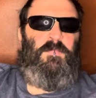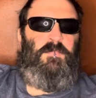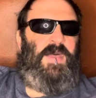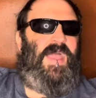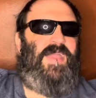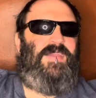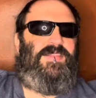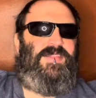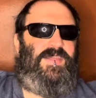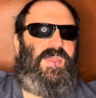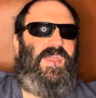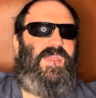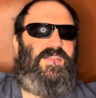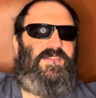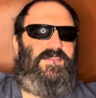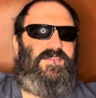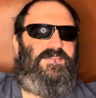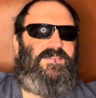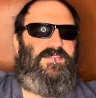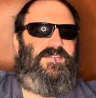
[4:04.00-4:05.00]
back
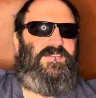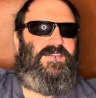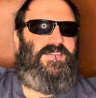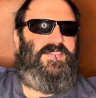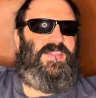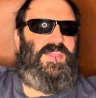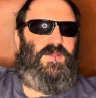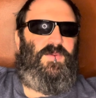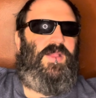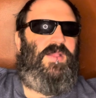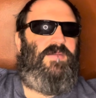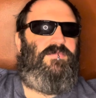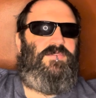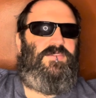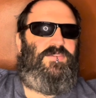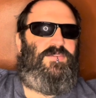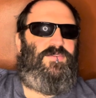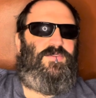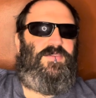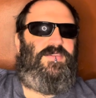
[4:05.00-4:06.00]
then, they were able
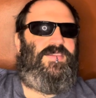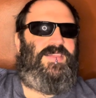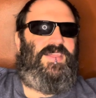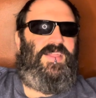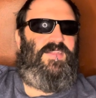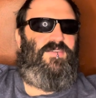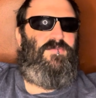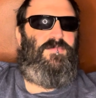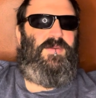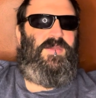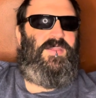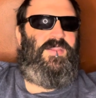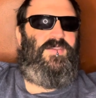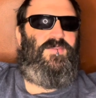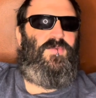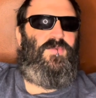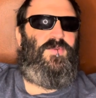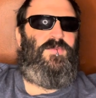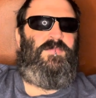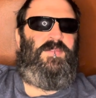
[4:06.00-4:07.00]
to just get everybody in a
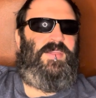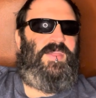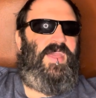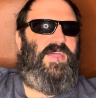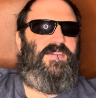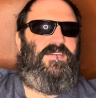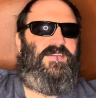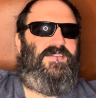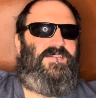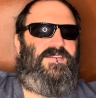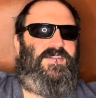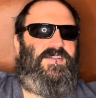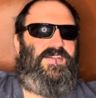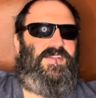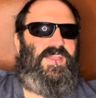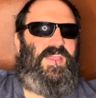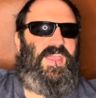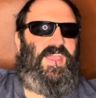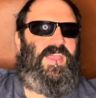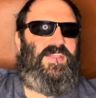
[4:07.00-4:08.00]
room together
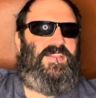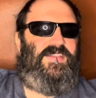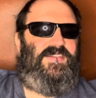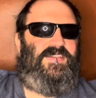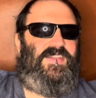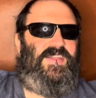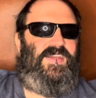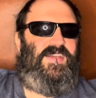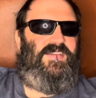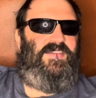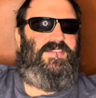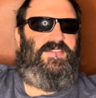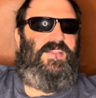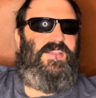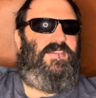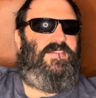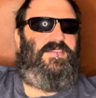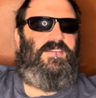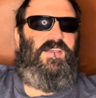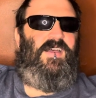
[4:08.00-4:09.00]
and uh, sing
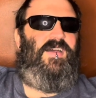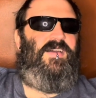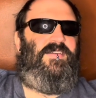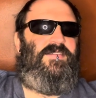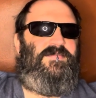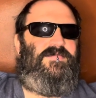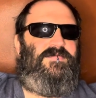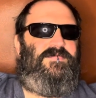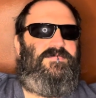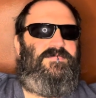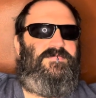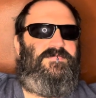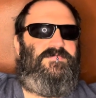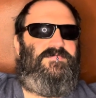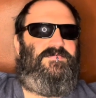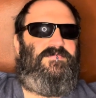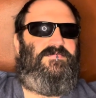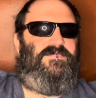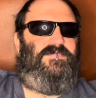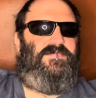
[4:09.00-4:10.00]
a song
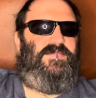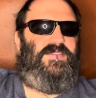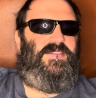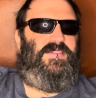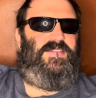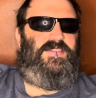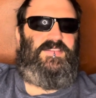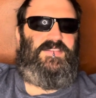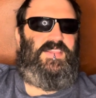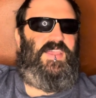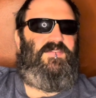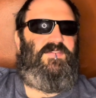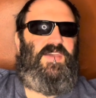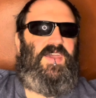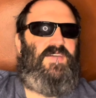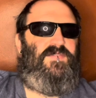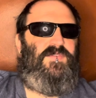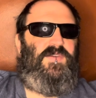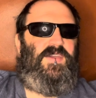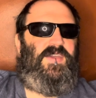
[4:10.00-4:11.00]
to save
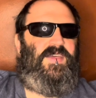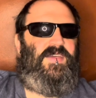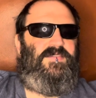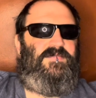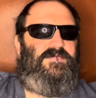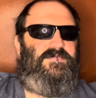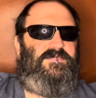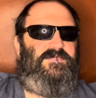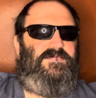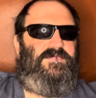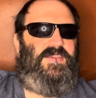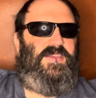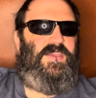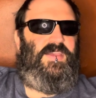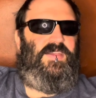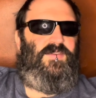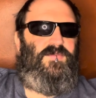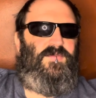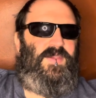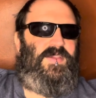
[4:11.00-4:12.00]
Africa.
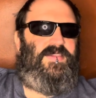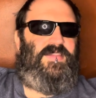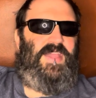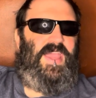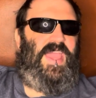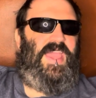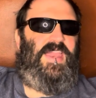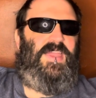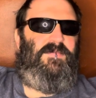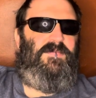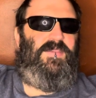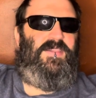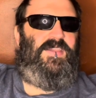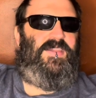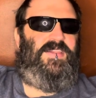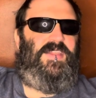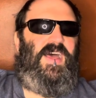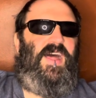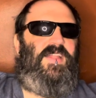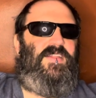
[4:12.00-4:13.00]
Raised $80
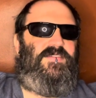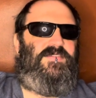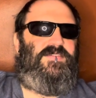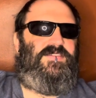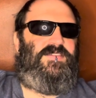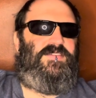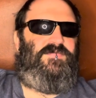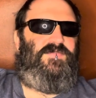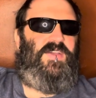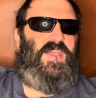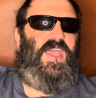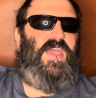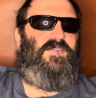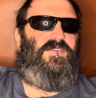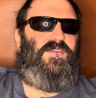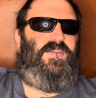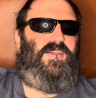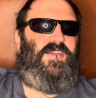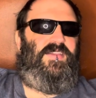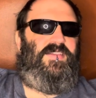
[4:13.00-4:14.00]
million for
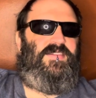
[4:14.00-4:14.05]
Africa